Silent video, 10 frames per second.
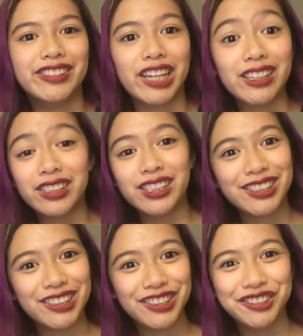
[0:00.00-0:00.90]

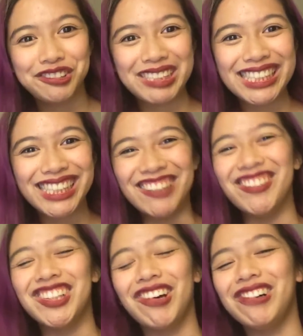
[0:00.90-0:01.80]
chasing her
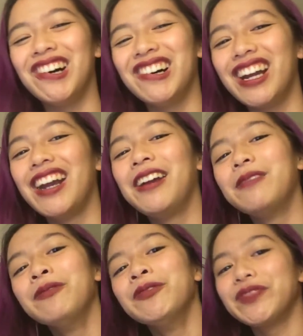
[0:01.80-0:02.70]
dreams, or
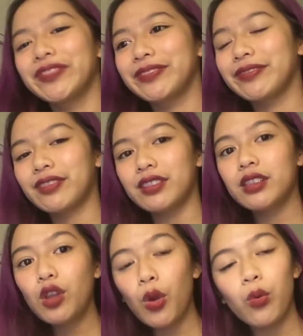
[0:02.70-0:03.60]

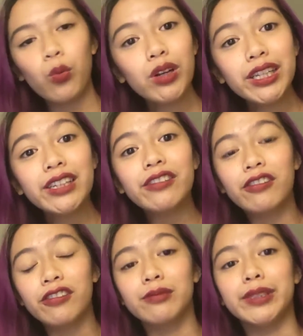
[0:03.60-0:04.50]
Woody
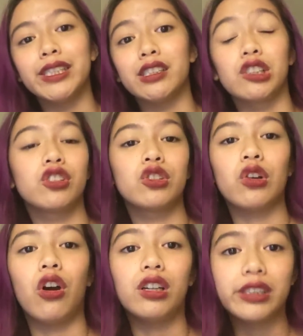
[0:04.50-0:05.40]
for being a
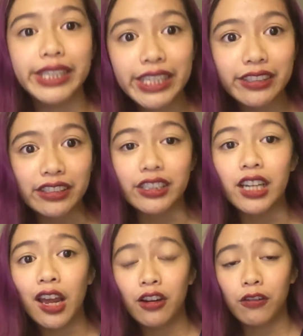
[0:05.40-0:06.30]
strong leader,
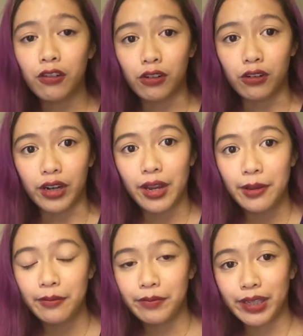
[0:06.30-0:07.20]
for
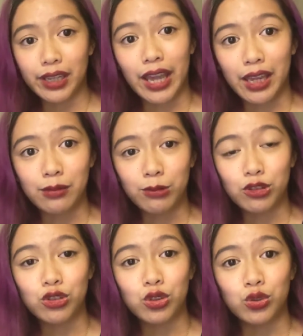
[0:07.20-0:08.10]
being
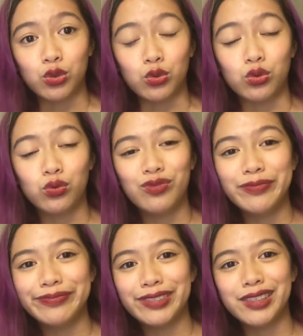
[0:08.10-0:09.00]
able to
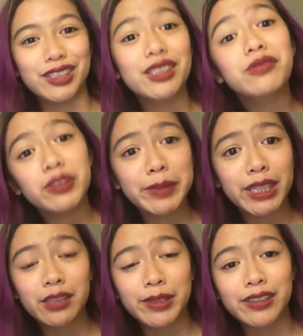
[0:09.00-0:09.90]
learn from his